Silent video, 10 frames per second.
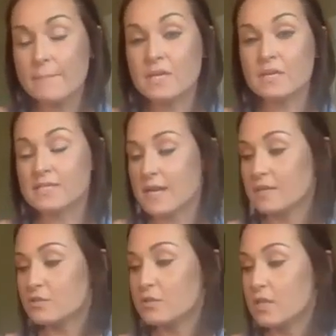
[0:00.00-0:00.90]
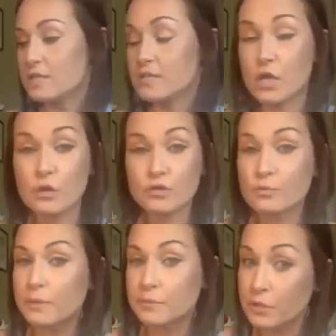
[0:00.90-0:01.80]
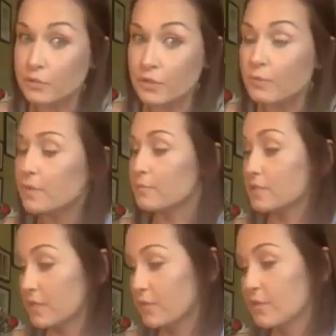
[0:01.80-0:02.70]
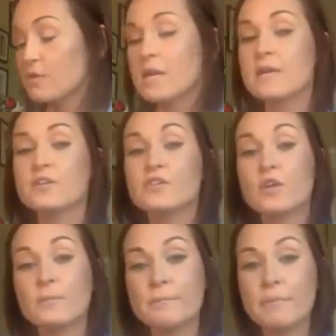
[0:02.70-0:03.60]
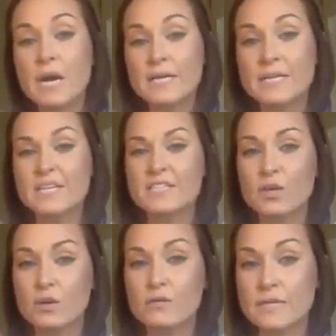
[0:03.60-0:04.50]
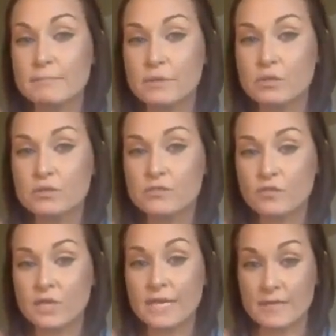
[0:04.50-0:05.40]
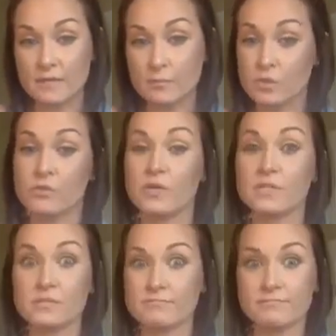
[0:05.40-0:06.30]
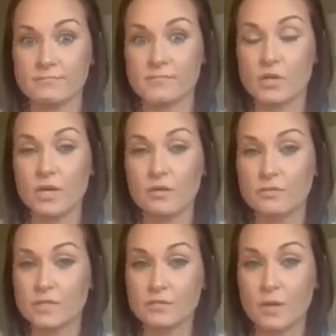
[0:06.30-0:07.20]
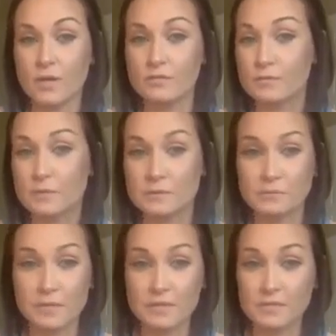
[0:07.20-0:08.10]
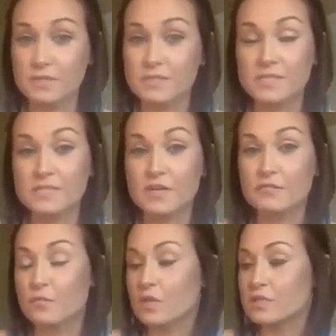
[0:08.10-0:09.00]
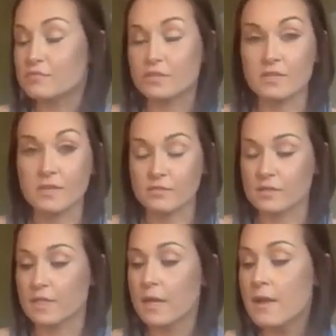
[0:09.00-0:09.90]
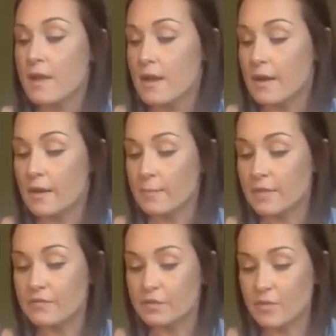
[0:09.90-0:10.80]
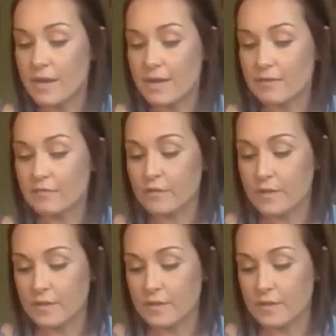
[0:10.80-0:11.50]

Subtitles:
because as you guys know, you probably don't know, but I'm going to tell you, your body is already built for cannabinoids. Okay, that's why it was probably banned, because this stuff works for everything. If you have,